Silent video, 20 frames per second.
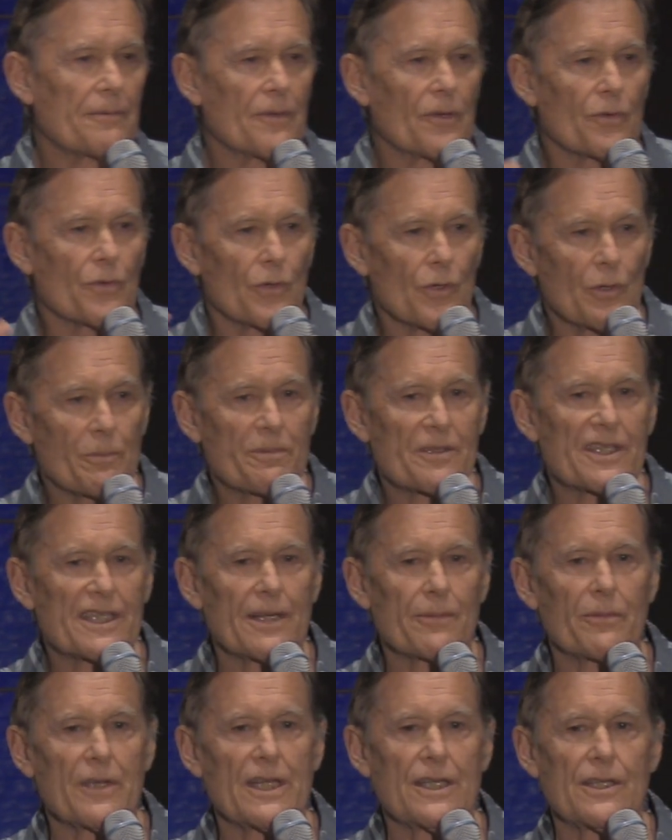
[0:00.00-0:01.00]
groups
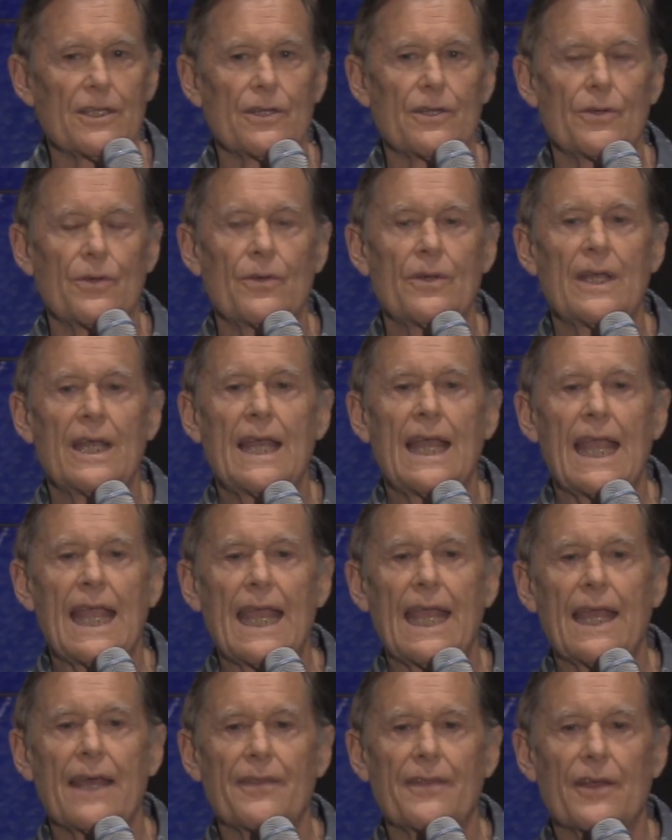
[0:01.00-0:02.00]
that we do,
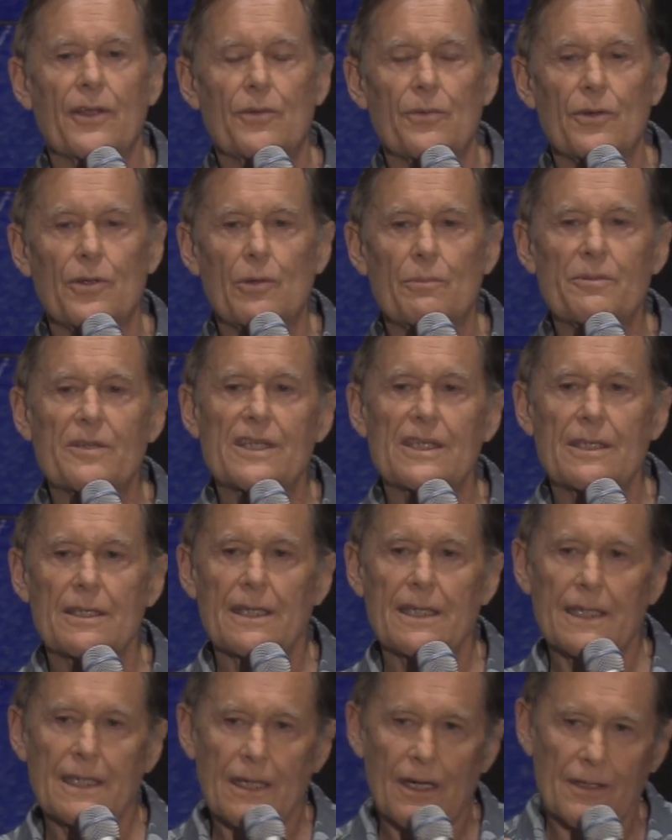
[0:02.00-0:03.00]
and the groups
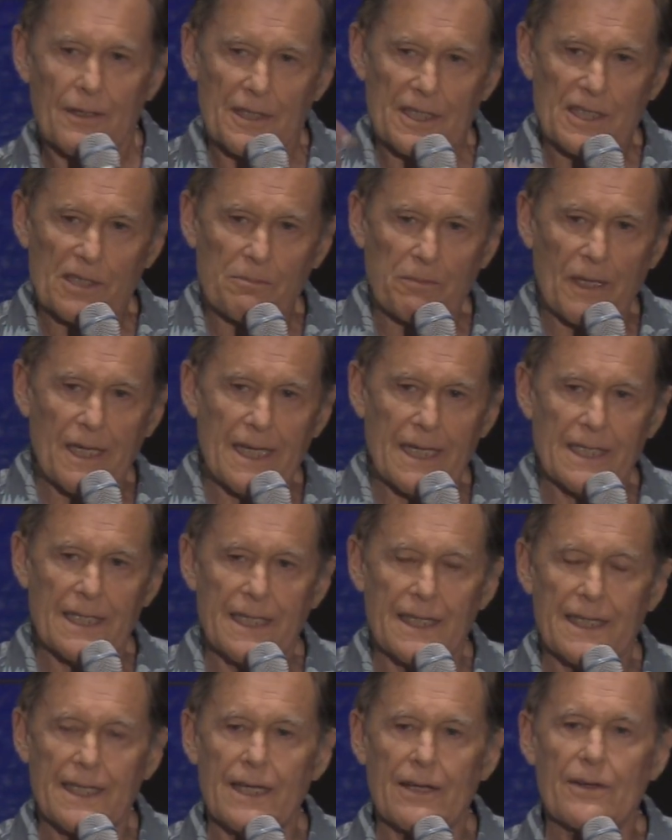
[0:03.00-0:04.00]
are explained
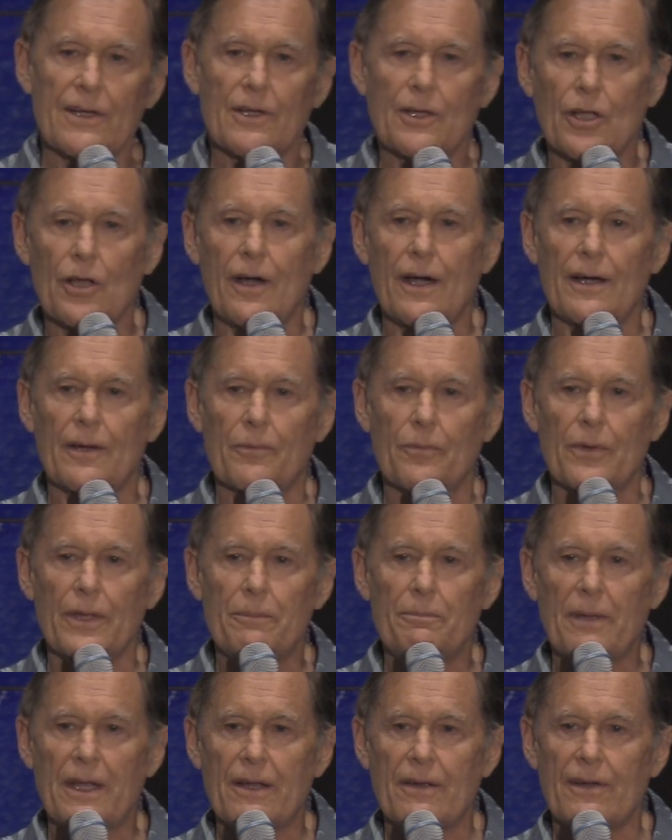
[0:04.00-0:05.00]
in there called
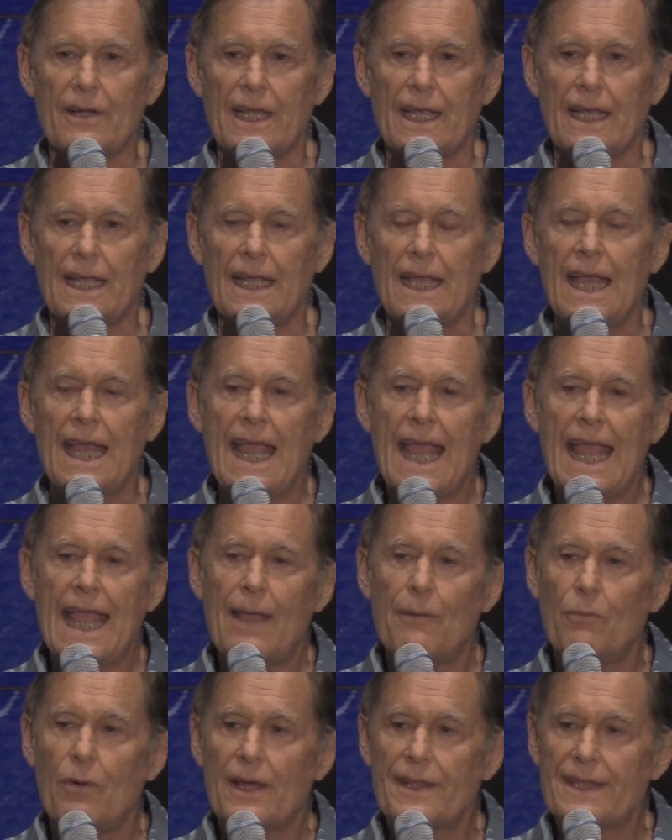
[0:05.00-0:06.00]
reparenting.
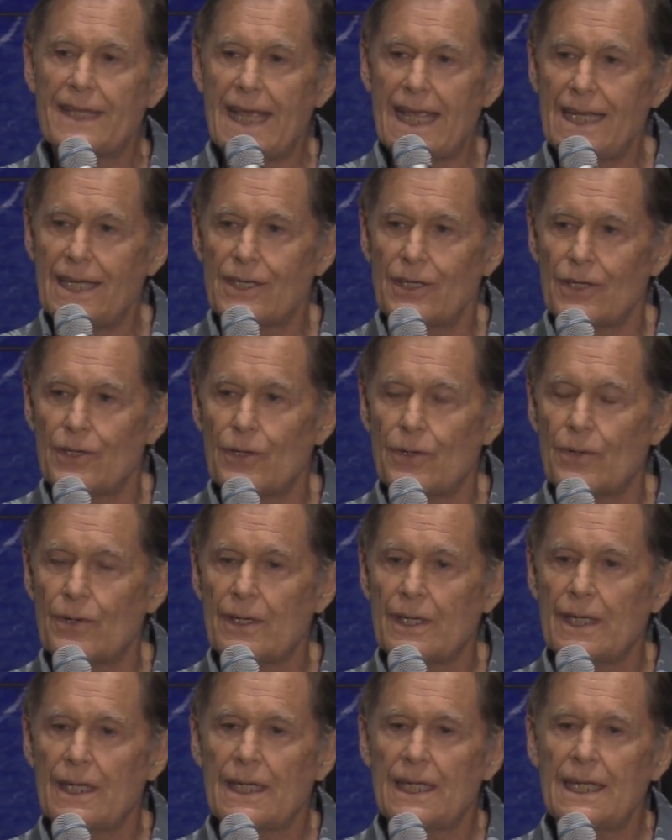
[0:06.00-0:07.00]
And what they do
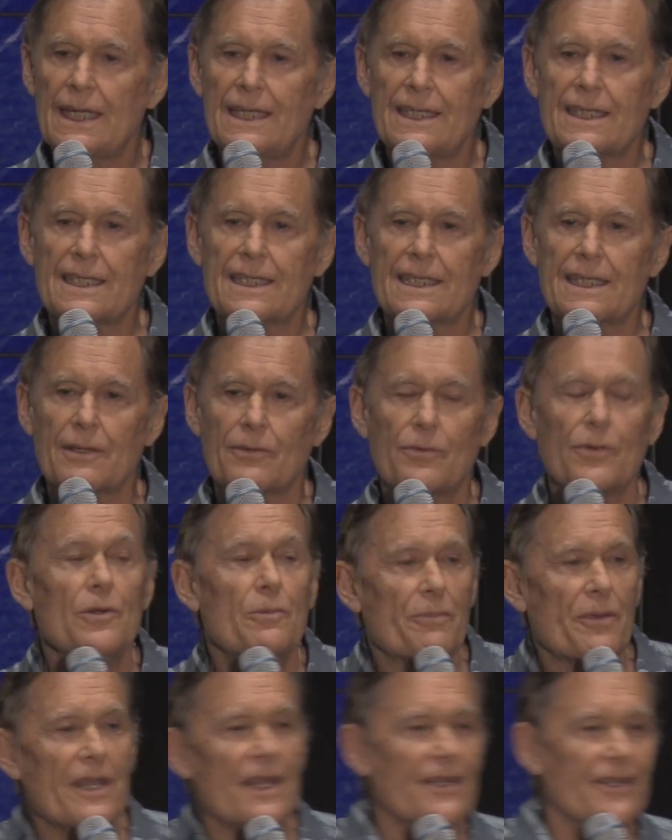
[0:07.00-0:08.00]
is the
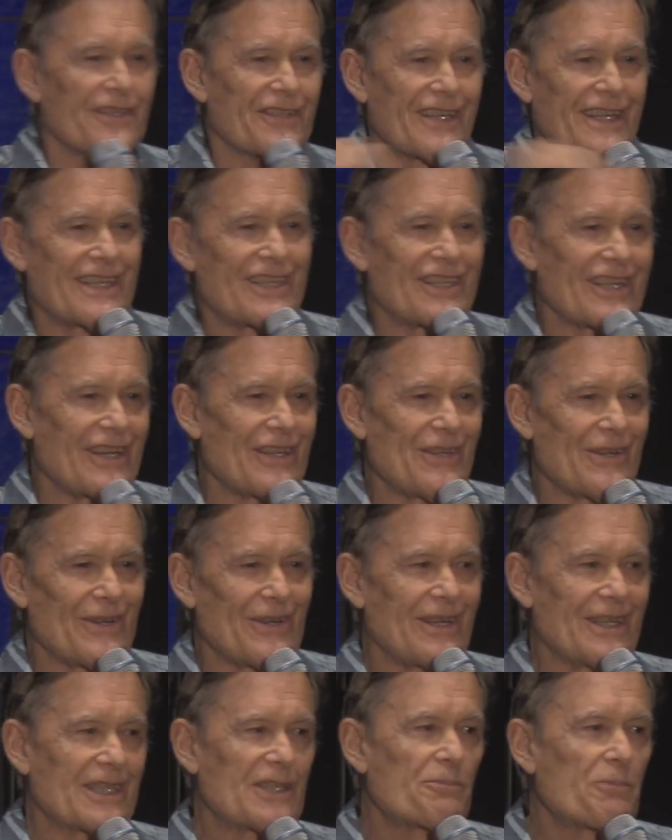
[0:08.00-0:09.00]
group heals each
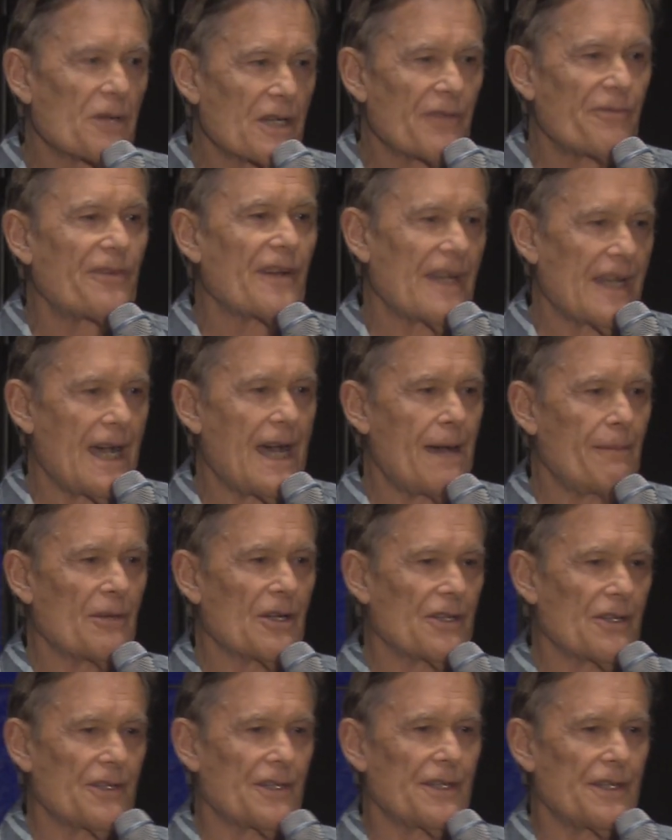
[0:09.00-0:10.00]
other. It's pretty
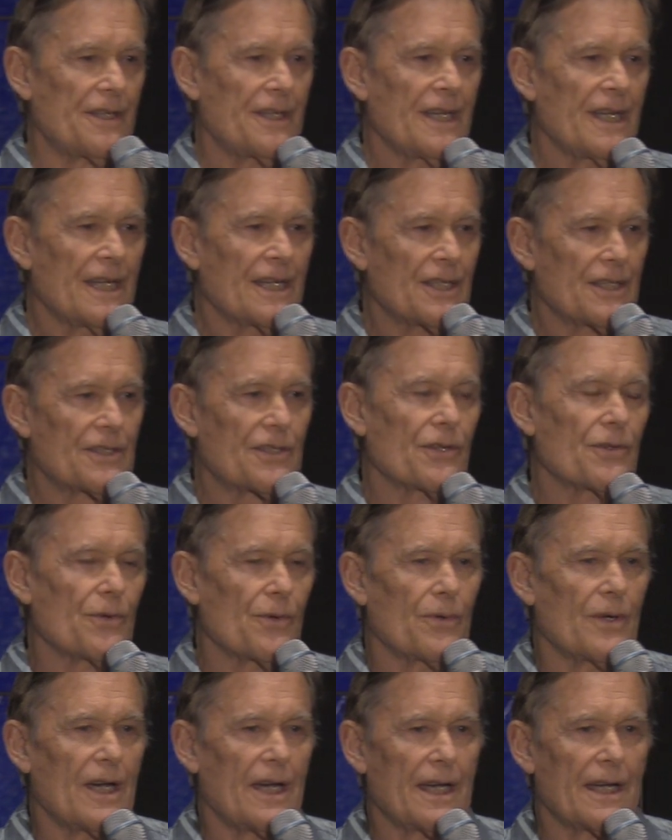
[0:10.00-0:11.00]
phenomenal the,
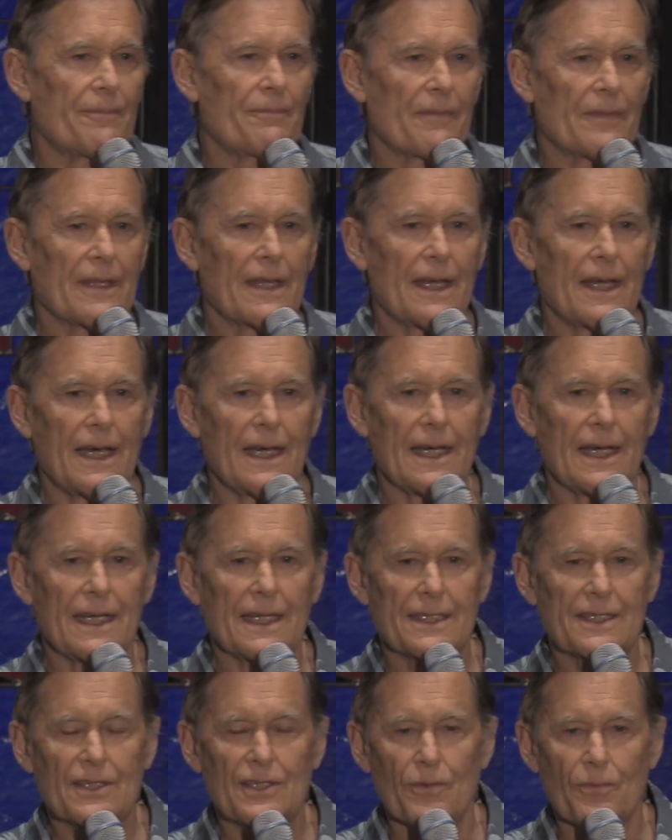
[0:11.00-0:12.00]
to, uh,
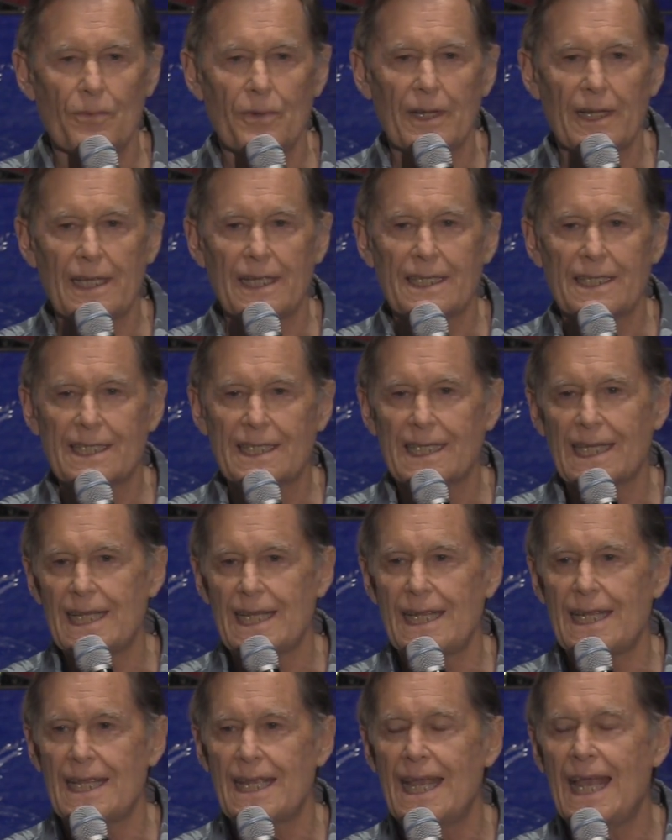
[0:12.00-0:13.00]
uh, to really
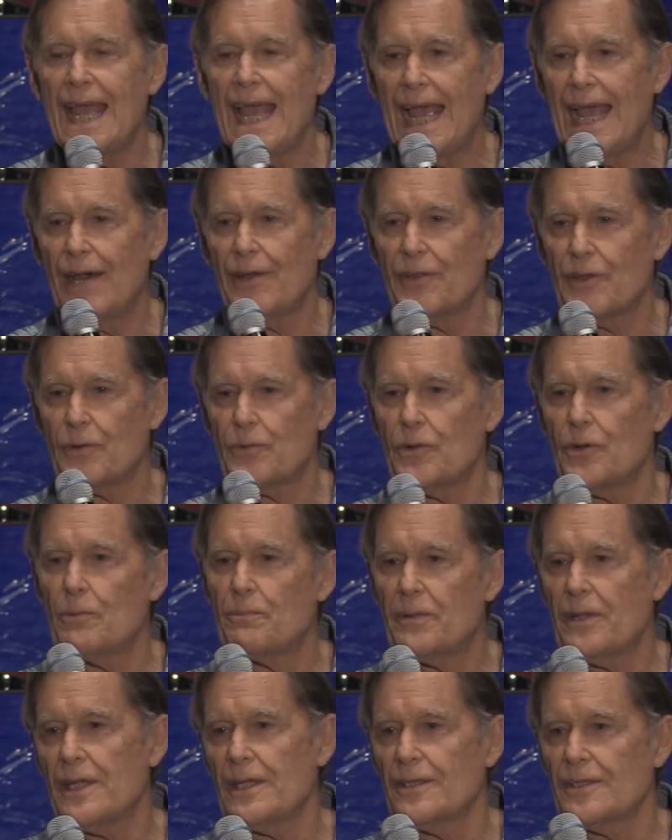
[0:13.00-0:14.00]
see how the
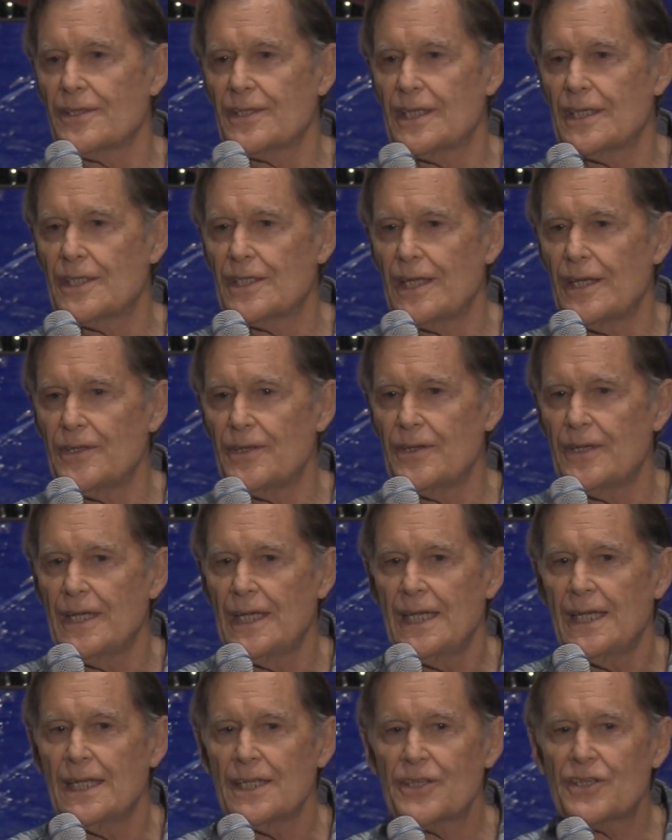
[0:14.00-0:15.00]
group heals each other.
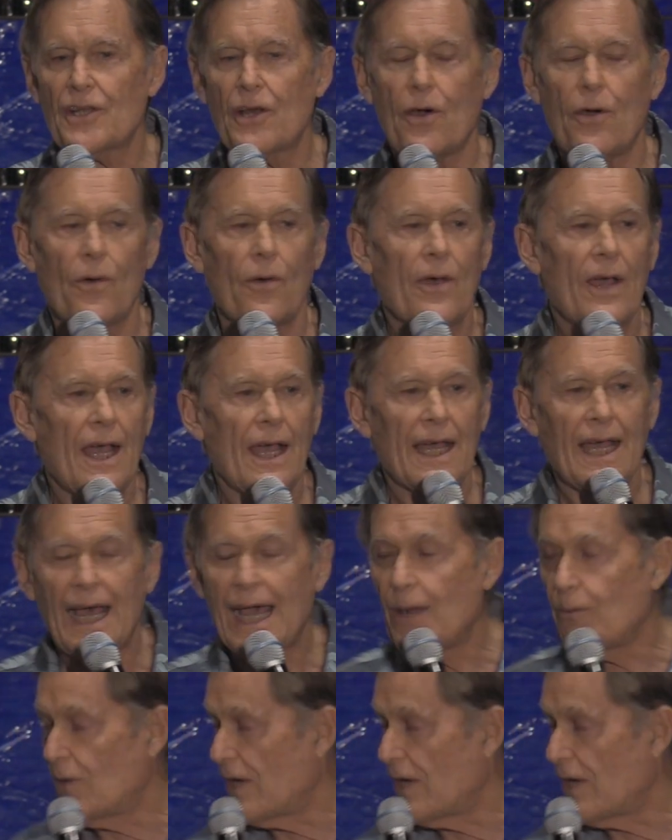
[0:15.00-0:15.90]
So I